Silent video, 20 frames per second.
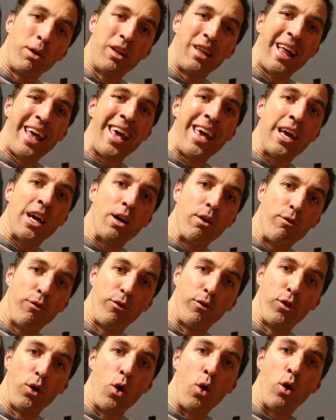plank
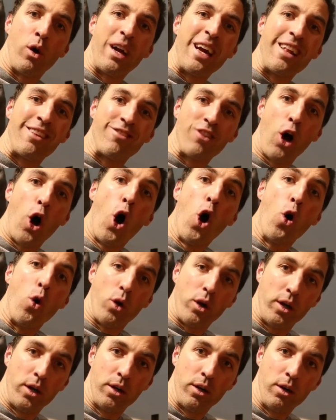floor. It's
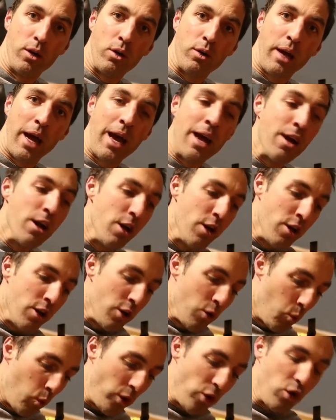oak, okay?
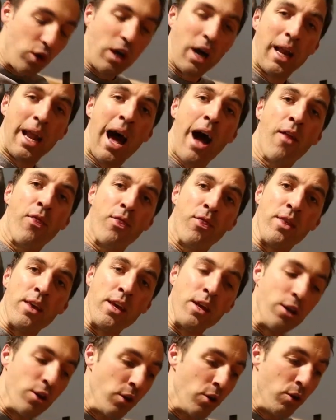When you cut out
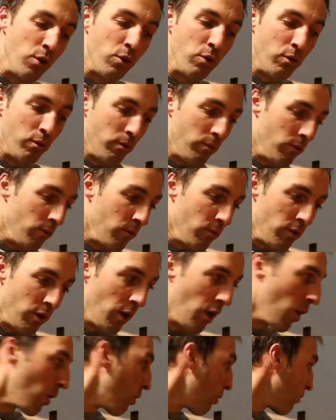the new,
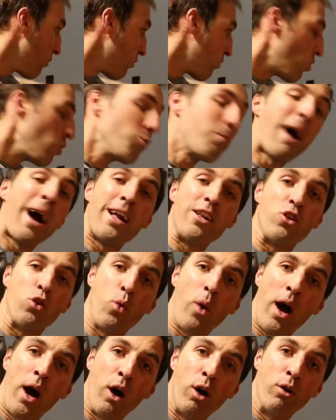
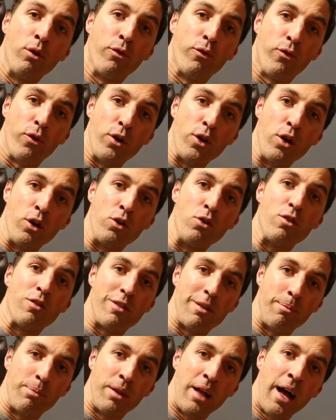2x12 for your new
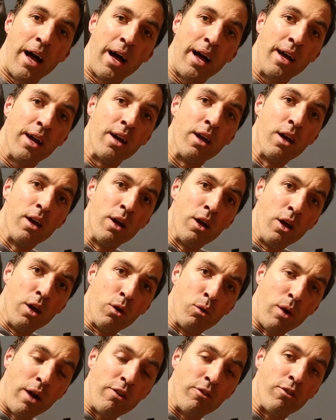supply
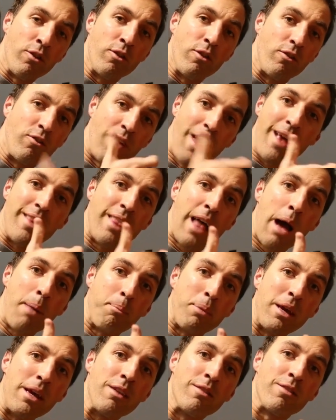register, just take
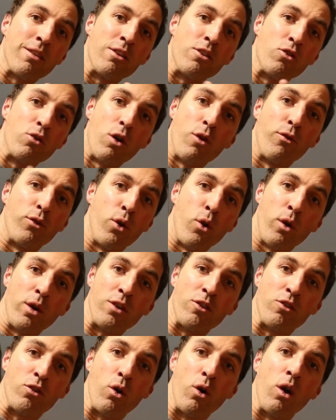that piece into a
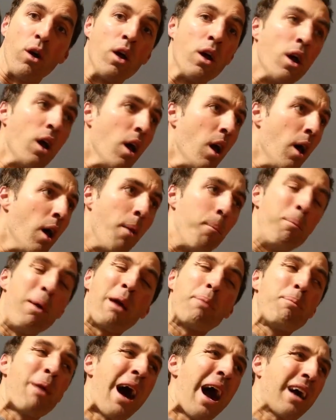flooring store.
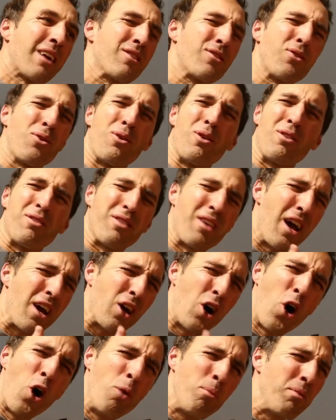Big box stores
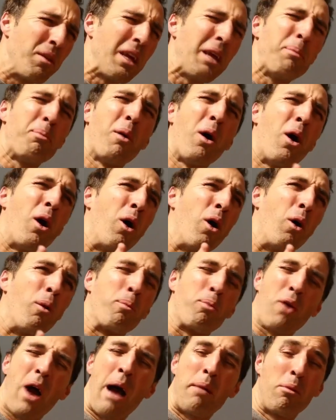like Home Depot,
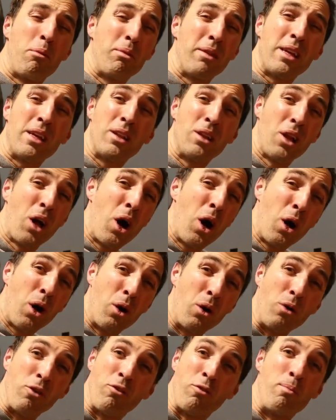probably
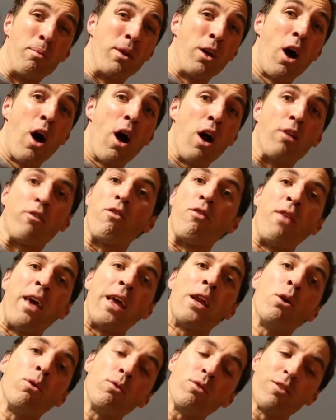Lowe's, Menards,
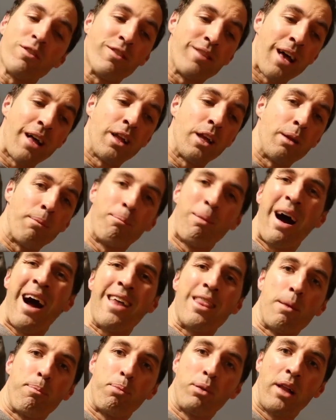they don't sell it
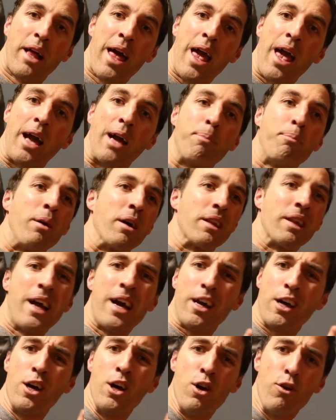by the plank, but
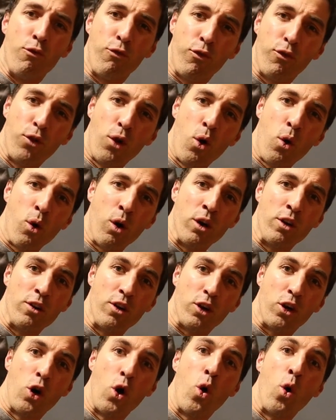like Floor and
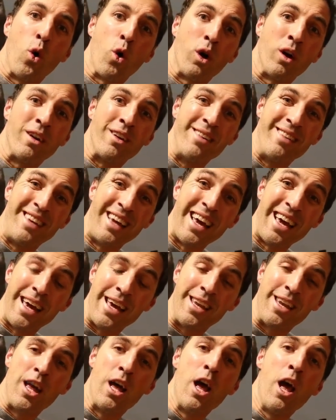Decor
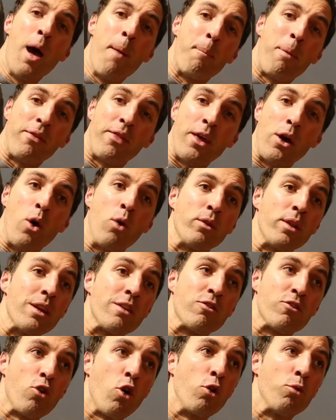did, but they only
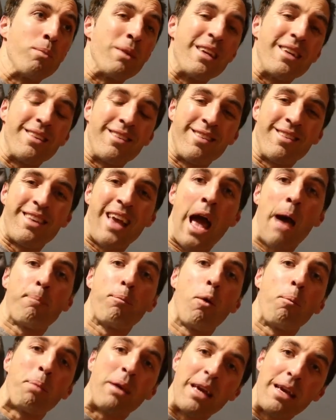sold me
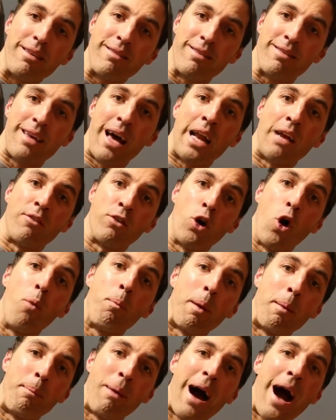sample pieces out of an
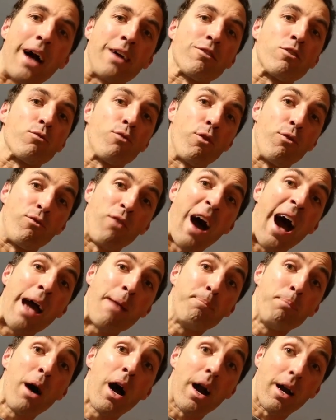open box. So for
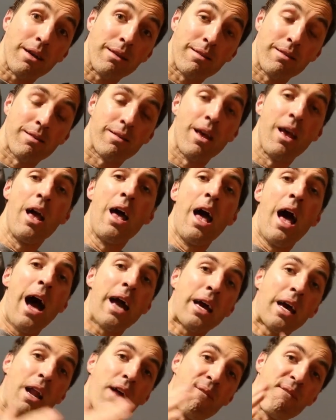$5,
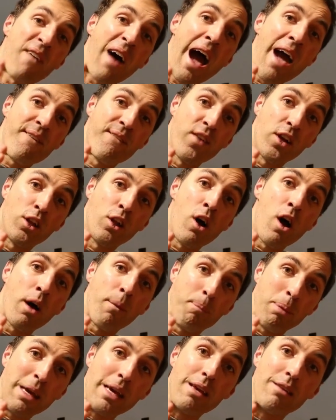I got a 5-foot
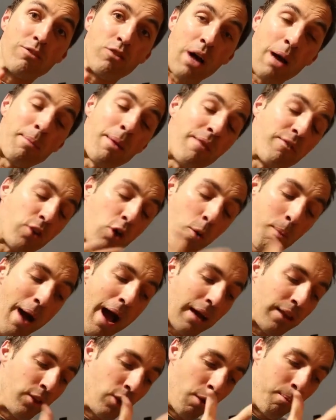long piece. So I'm gonna have to go
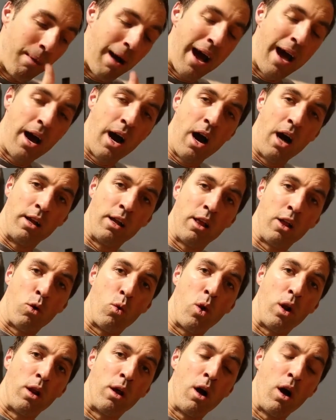back in there and buy
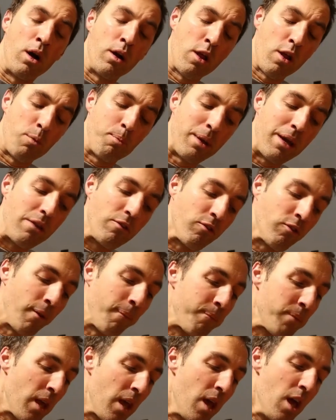another
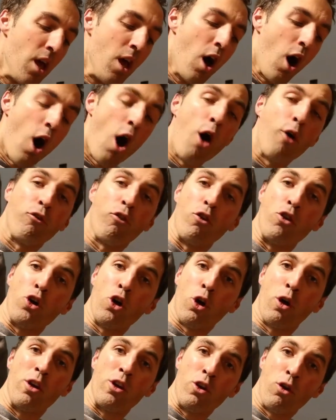piece. Also,
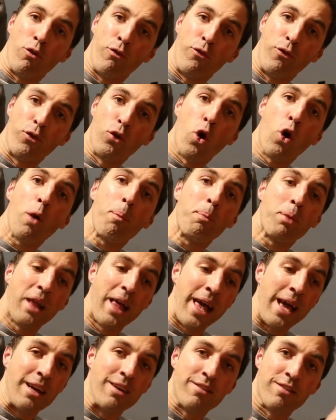your floor
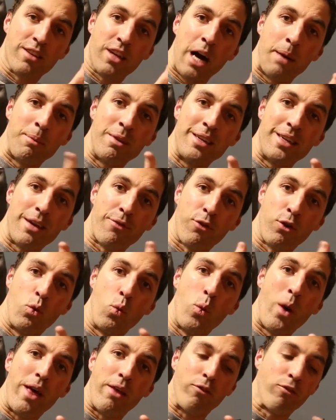planks come in
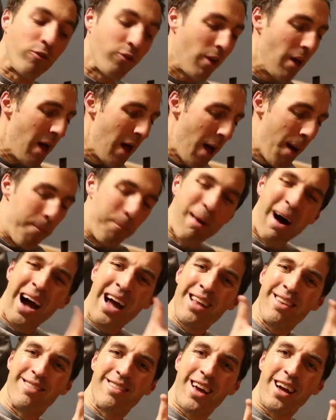different widths.
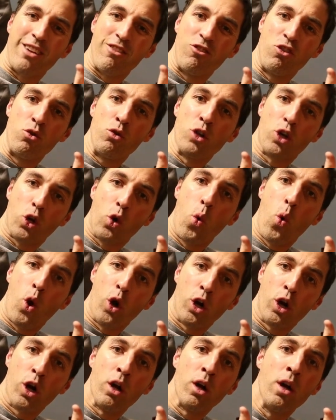Mine's like 2
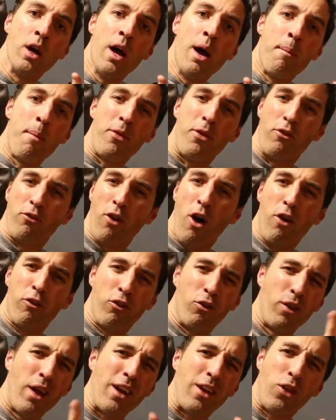1/4, but there's
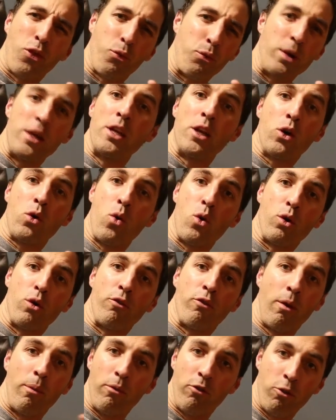also like 3 1/4 or
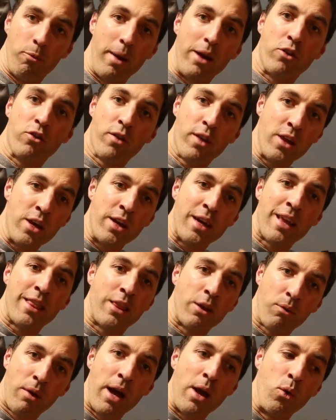something. So make sure that you get
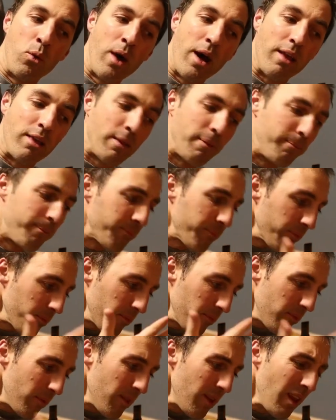the right width.
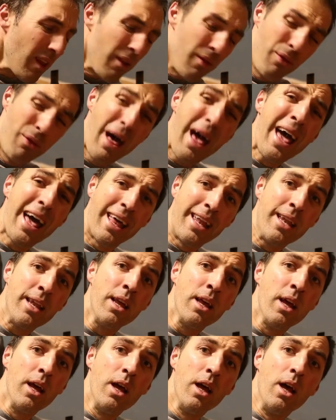Then,